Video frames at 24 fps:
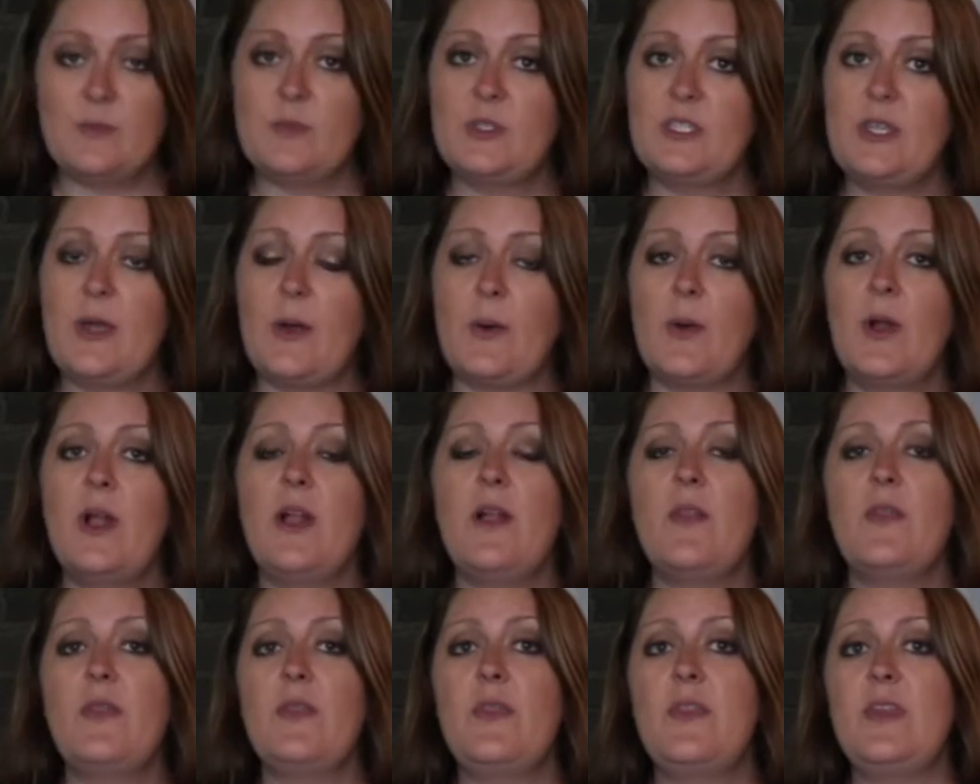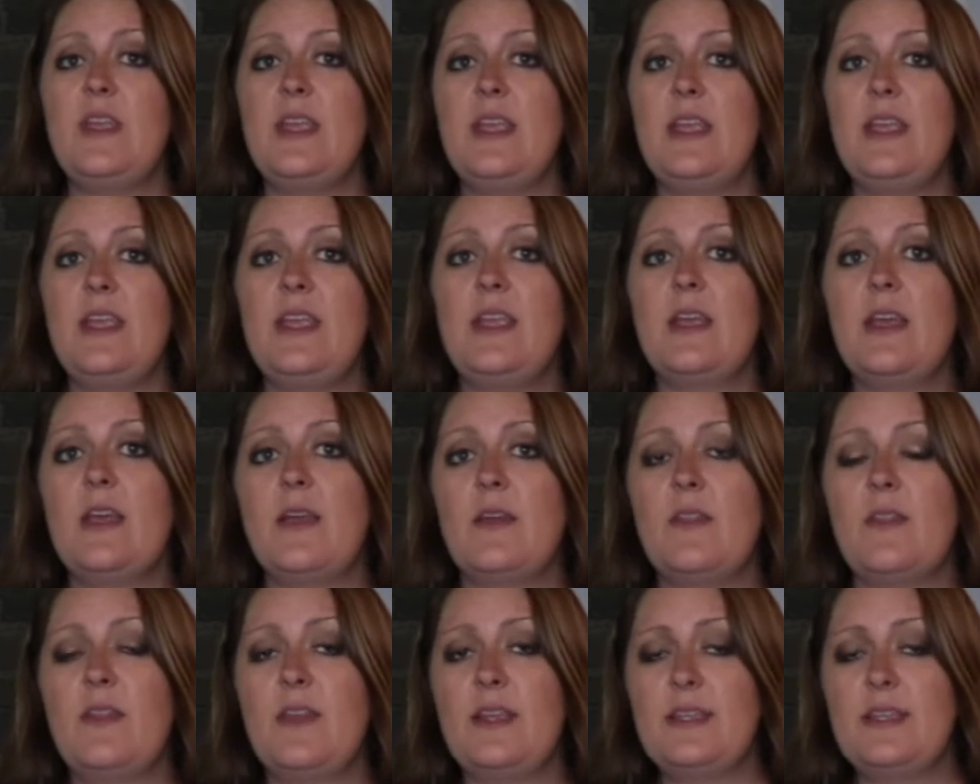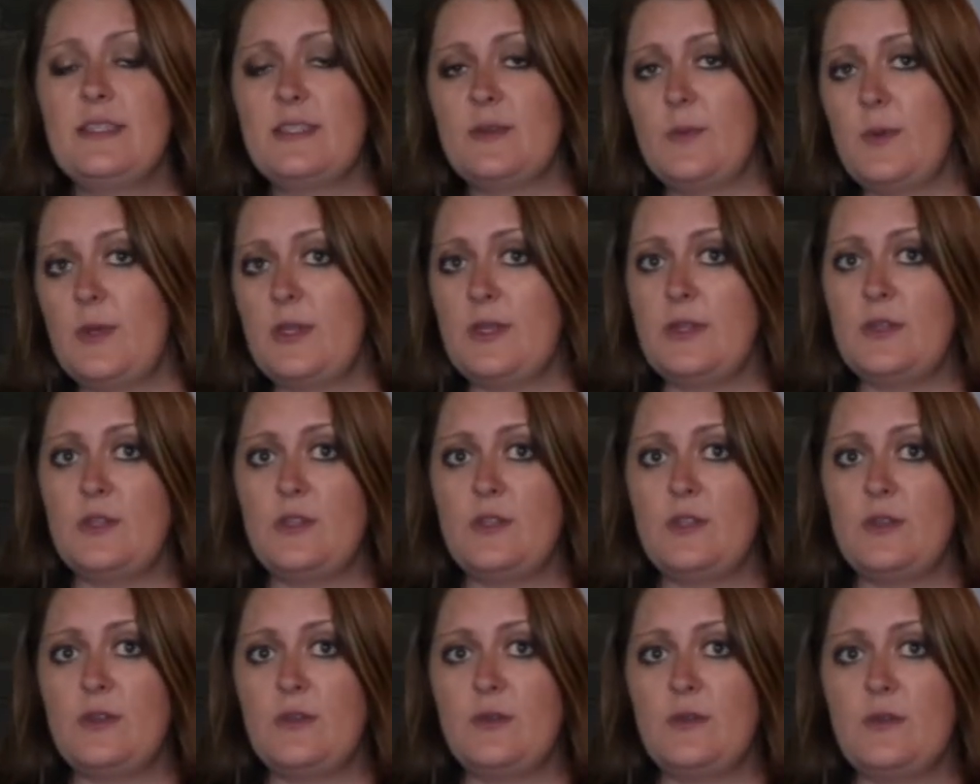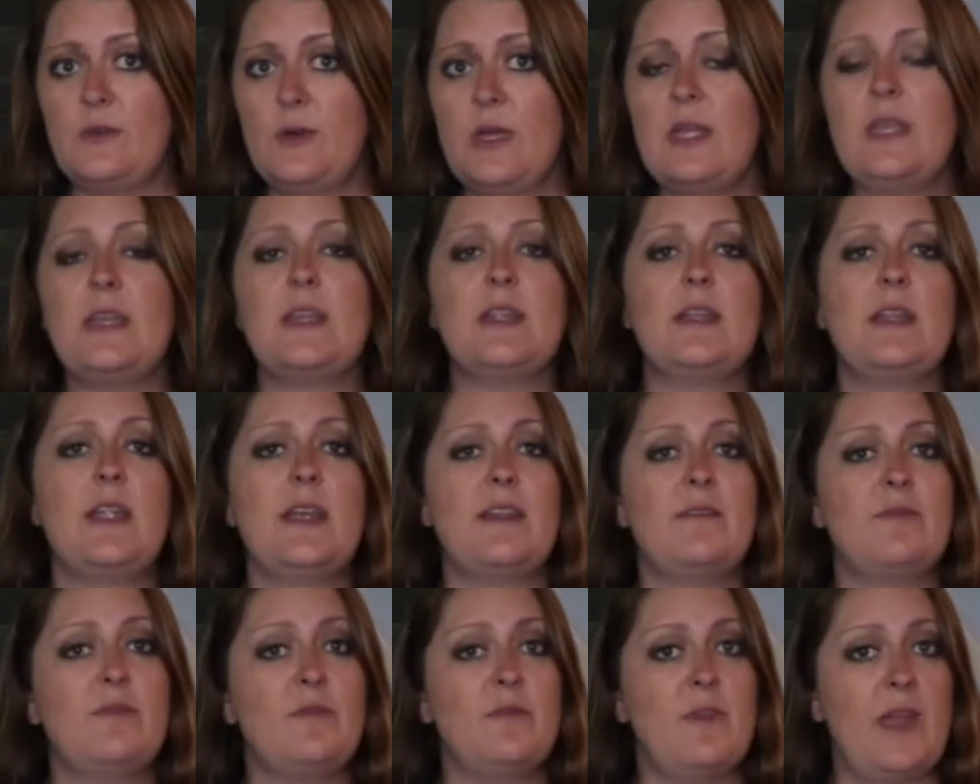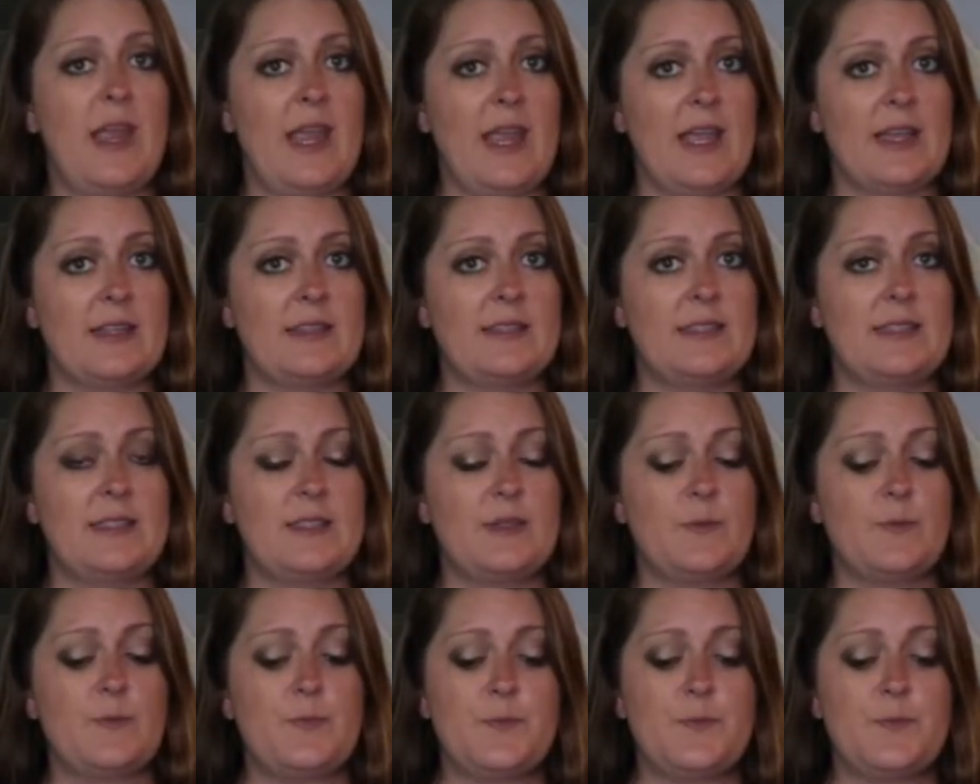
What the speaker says: So the things that we need to do in advance